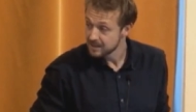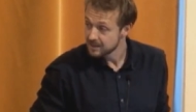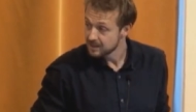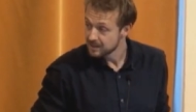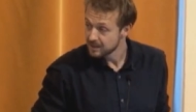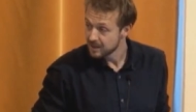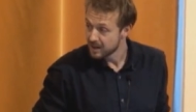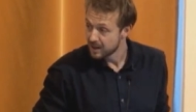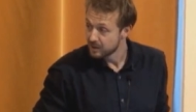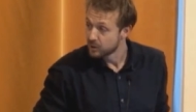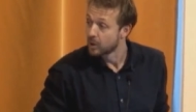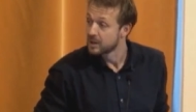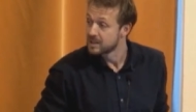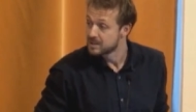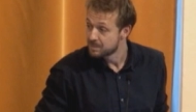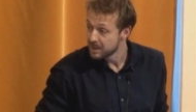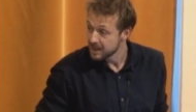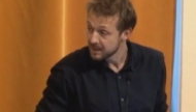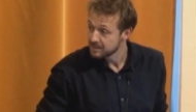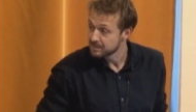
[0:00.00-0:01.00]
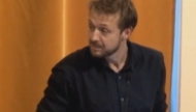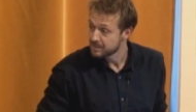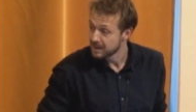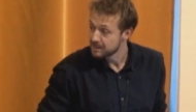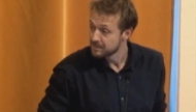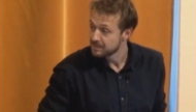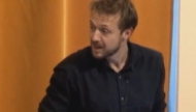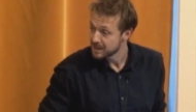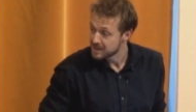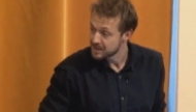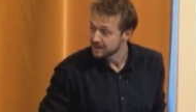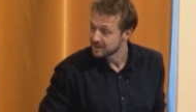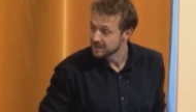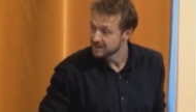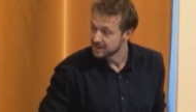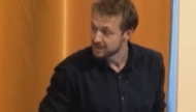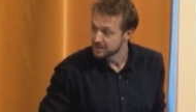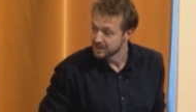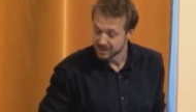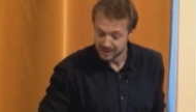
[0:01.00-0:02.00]
Uh, no, his bachelor
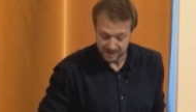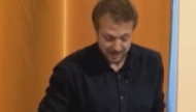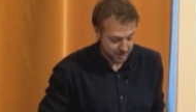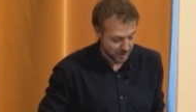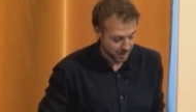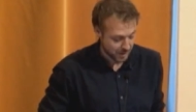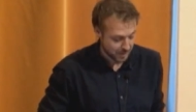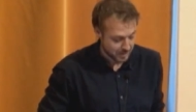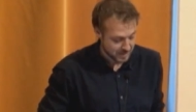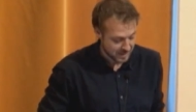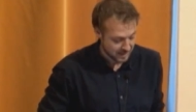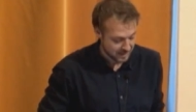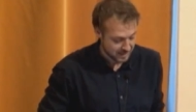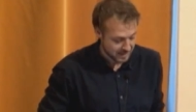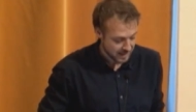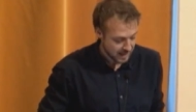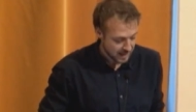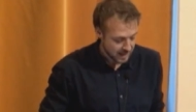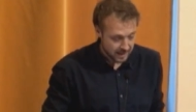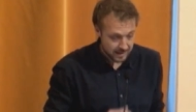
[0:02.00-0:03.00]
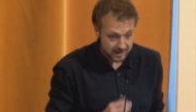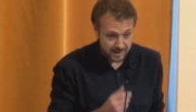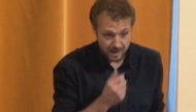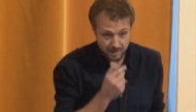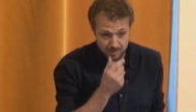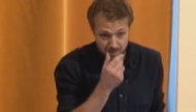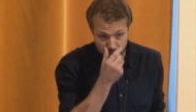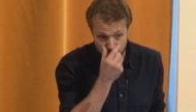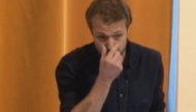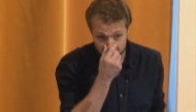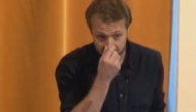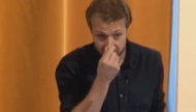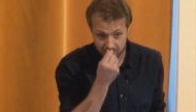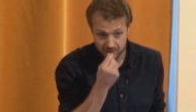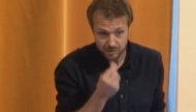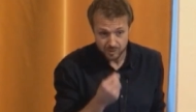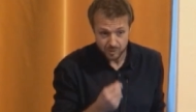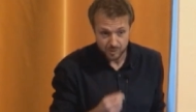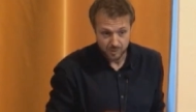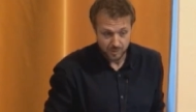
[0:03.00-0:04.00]
degree in John Hopkins, then moved
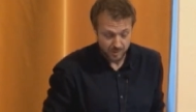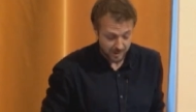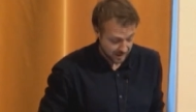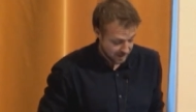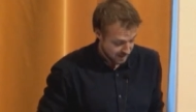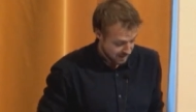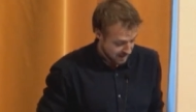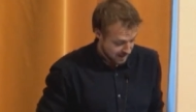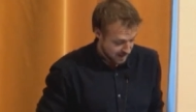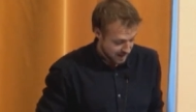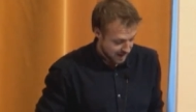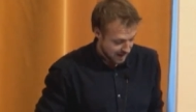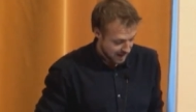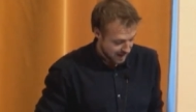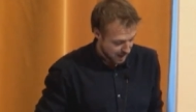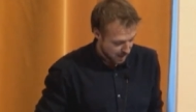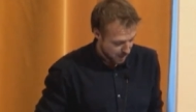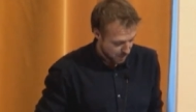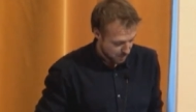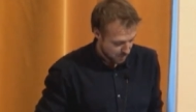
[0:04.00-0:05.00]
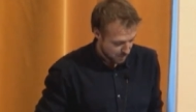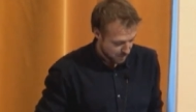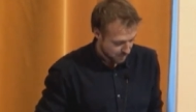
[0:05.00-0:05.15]
to um,